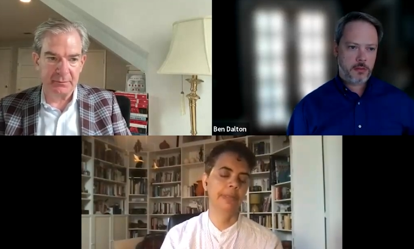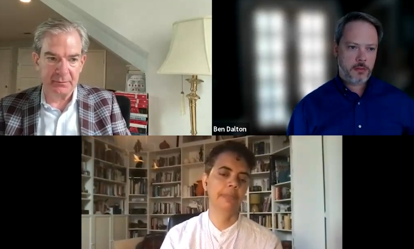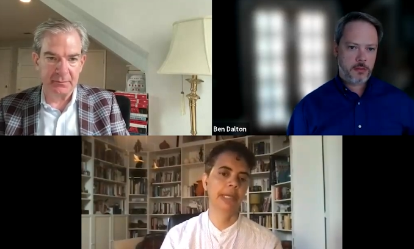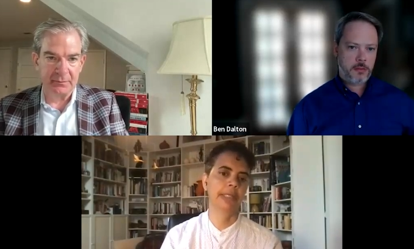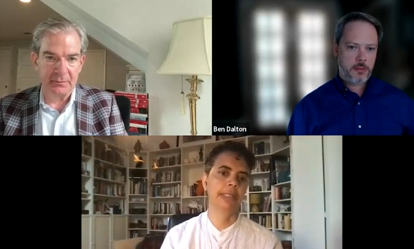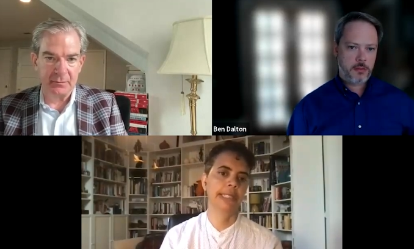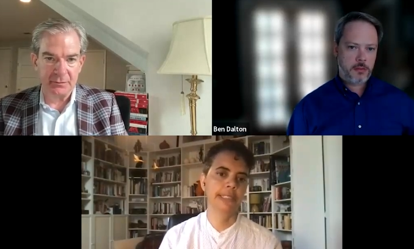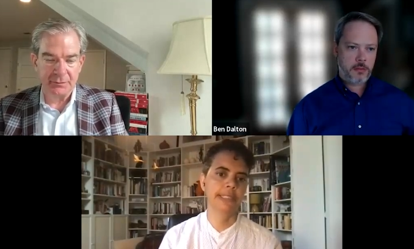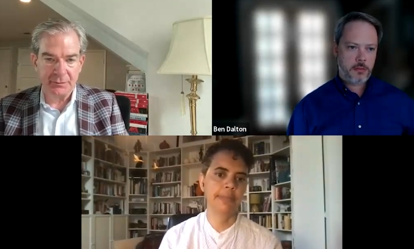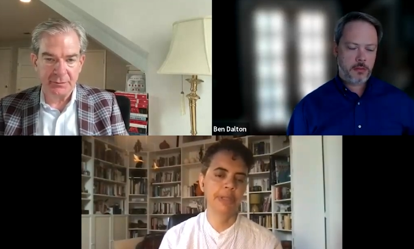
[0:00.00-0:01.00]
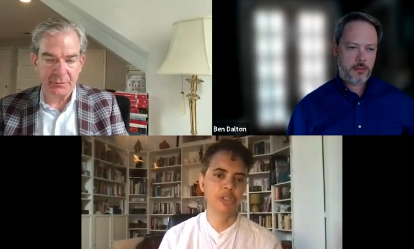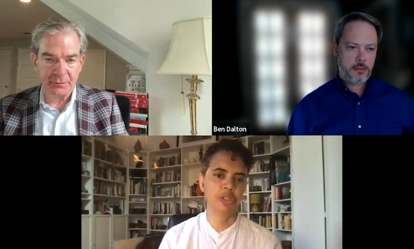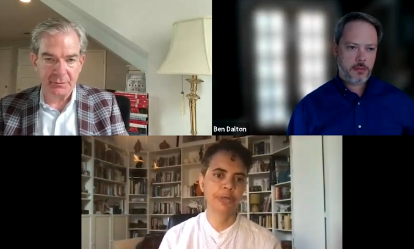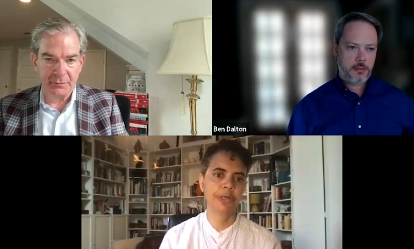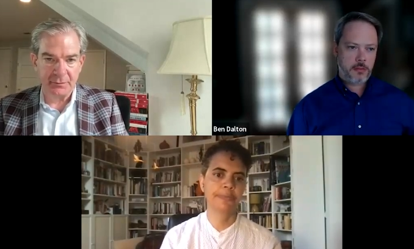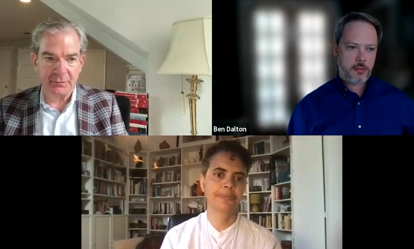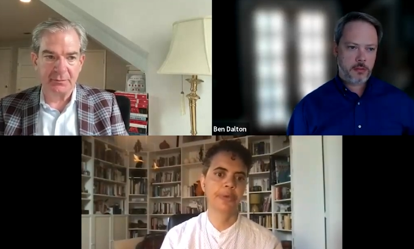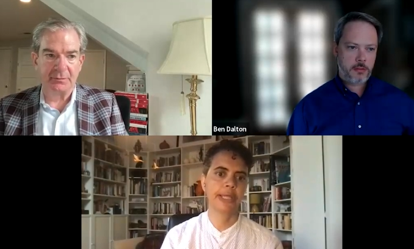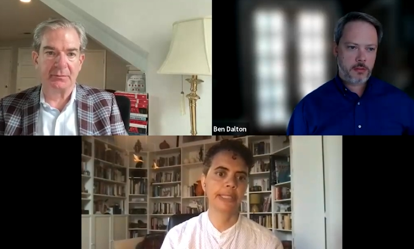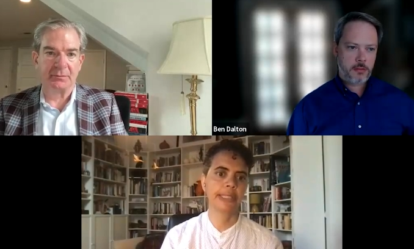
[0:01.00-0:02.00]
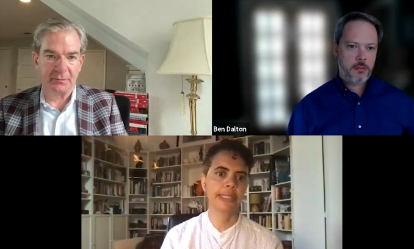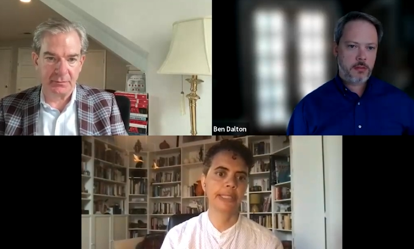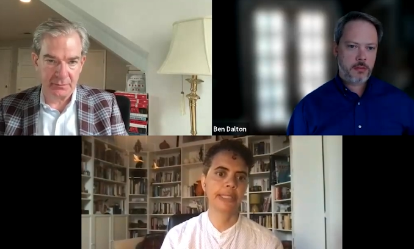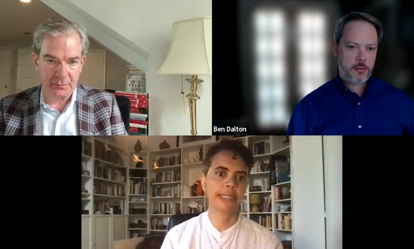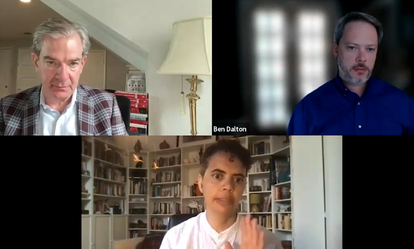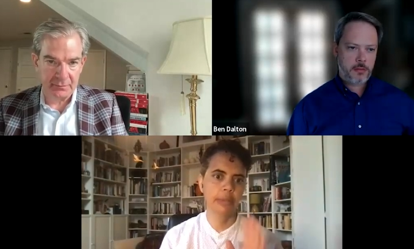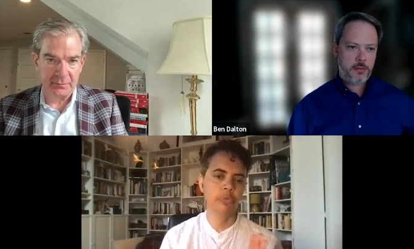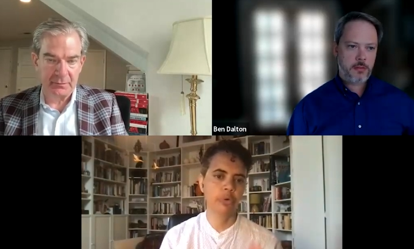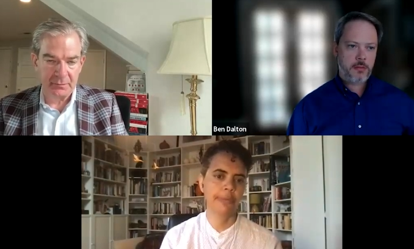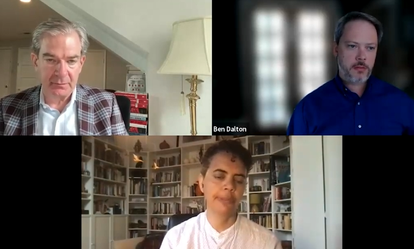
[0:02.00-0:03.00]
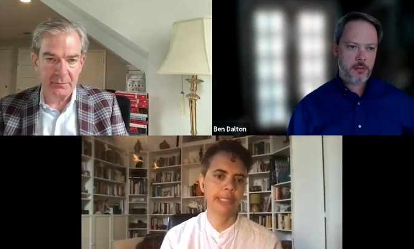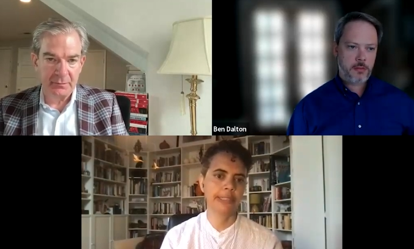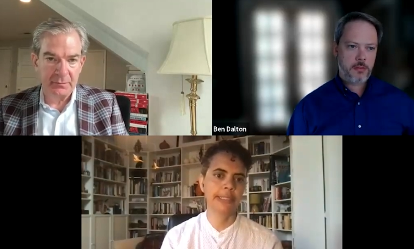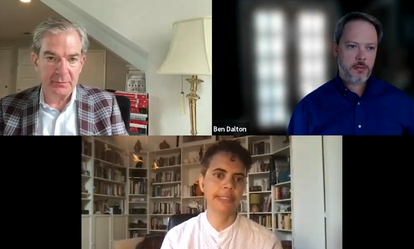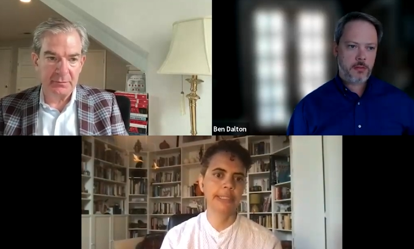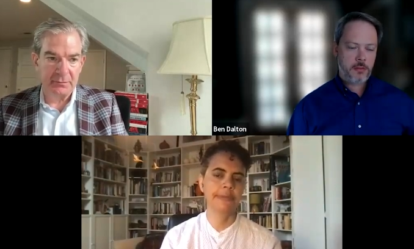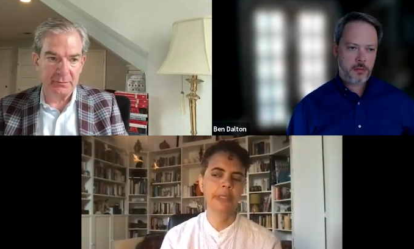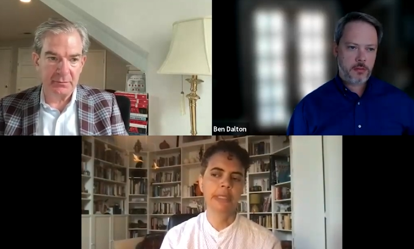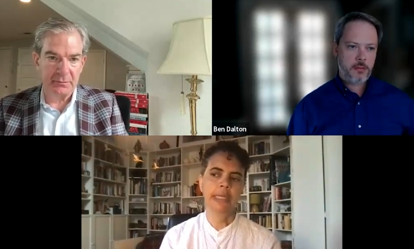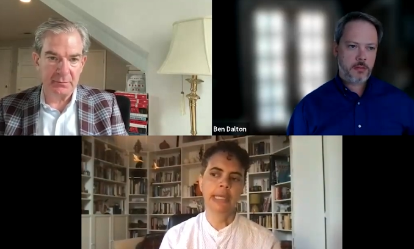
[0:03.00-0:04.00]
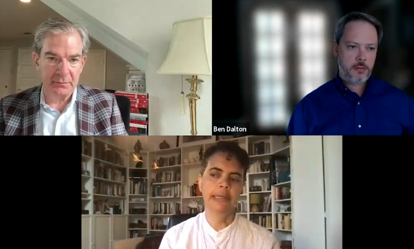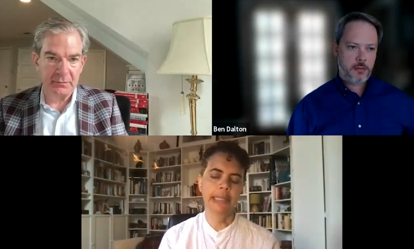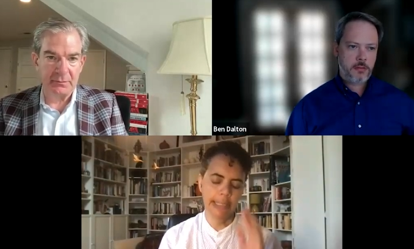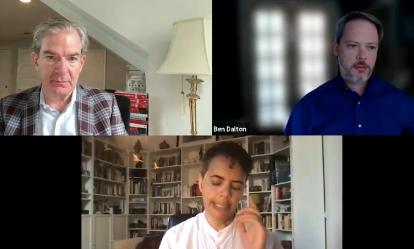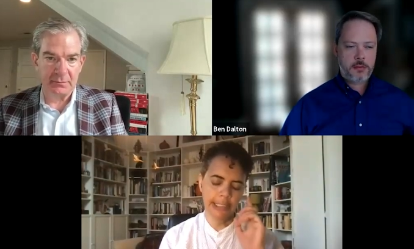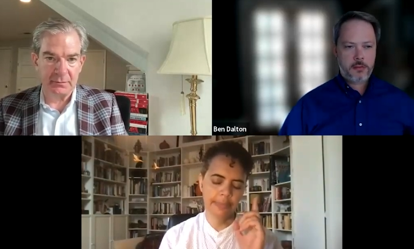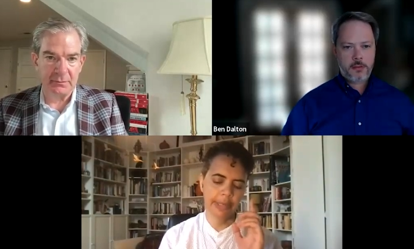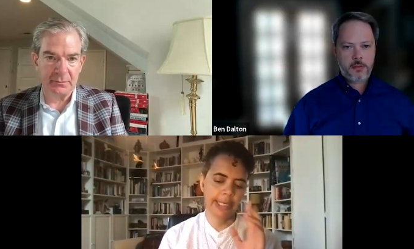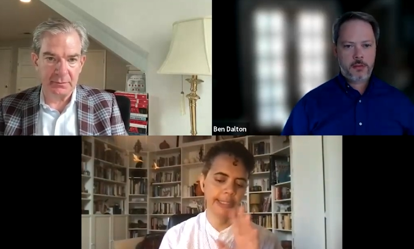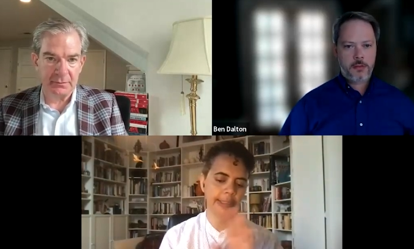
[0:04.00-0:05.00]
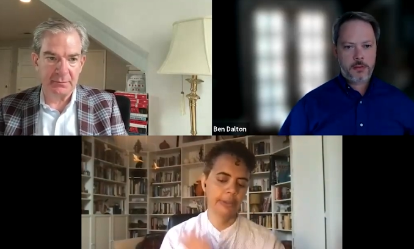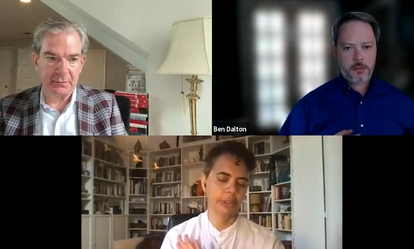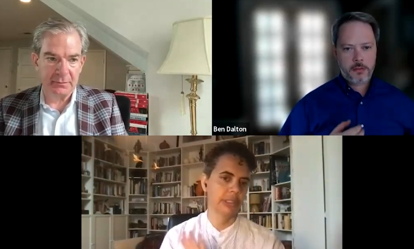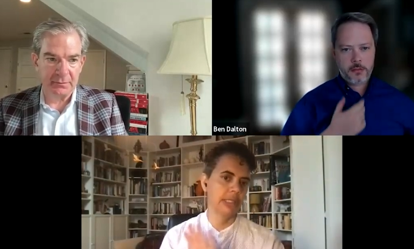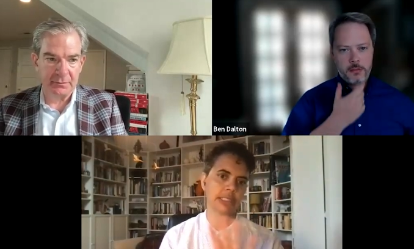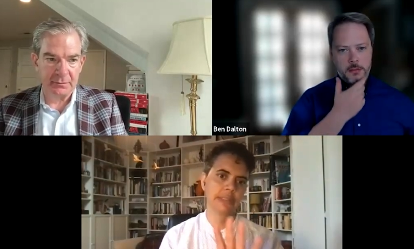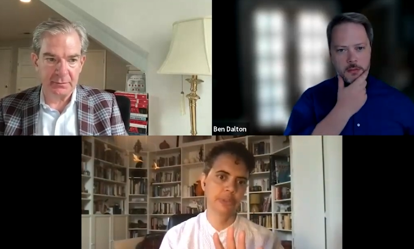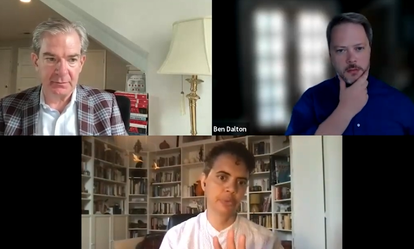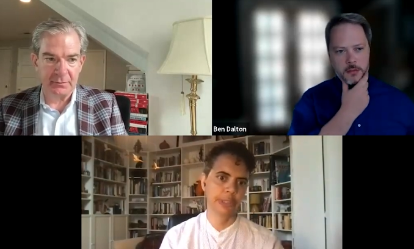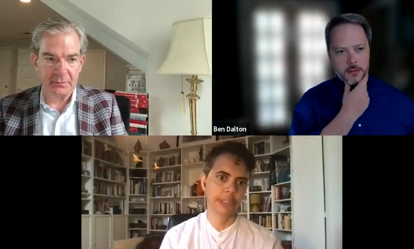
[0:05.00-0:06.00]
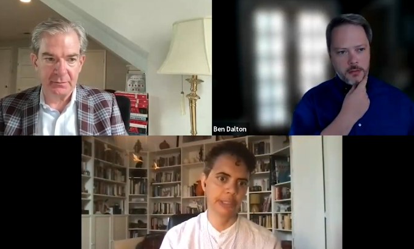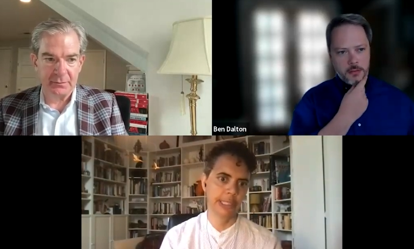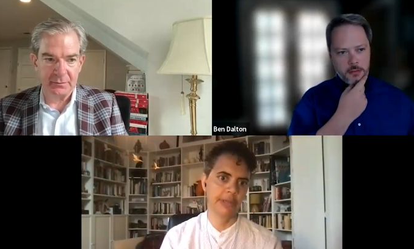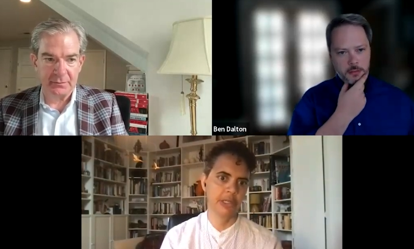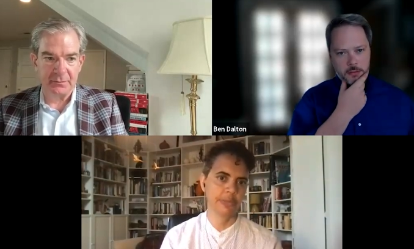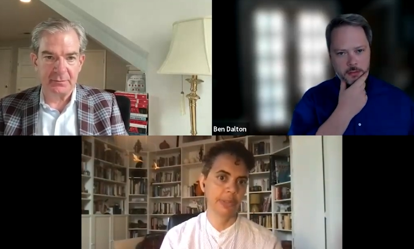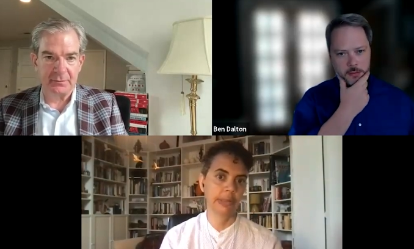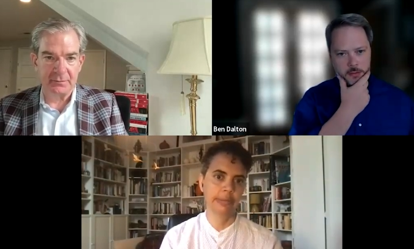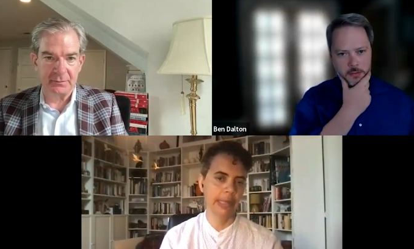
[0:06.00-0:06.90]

Speaker 1: keeping in mind that he's a St. Petersburger, right? Like, so he he grew up in that city, and in his mind, there's lots of stories in St. Petersburg.